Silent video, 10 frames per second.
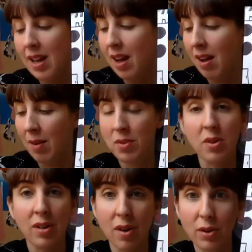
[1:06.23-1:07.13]
You
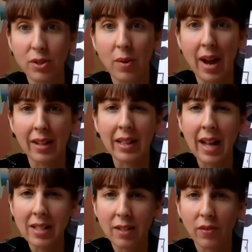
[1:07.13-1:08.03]
can also add
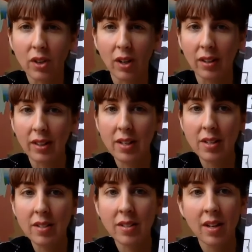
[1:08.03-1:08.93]
lots of
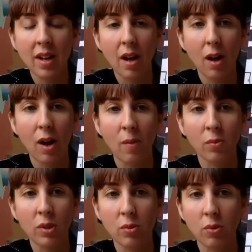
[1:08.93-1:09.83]
colors,
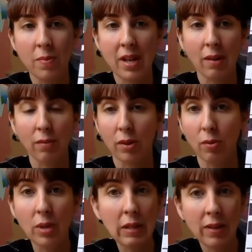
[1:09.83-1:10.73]
which would make it look
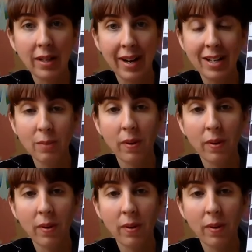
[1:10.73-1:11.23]
really, really nice.